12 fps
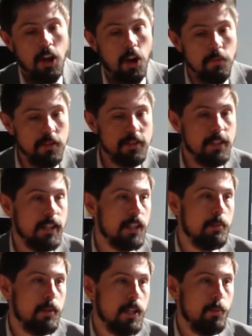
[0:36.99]
On the Select
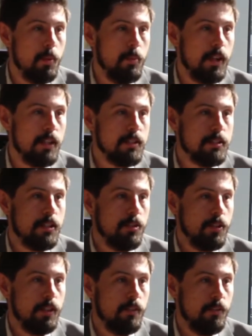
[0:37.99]
Committee, when we're
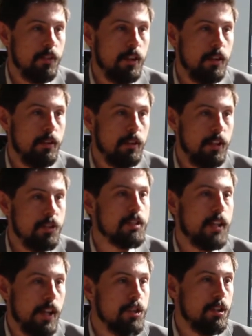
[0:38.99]
considering the
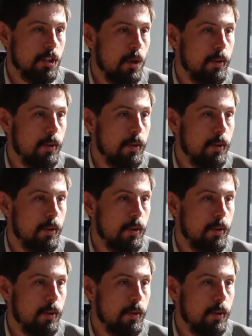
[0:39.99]
legislation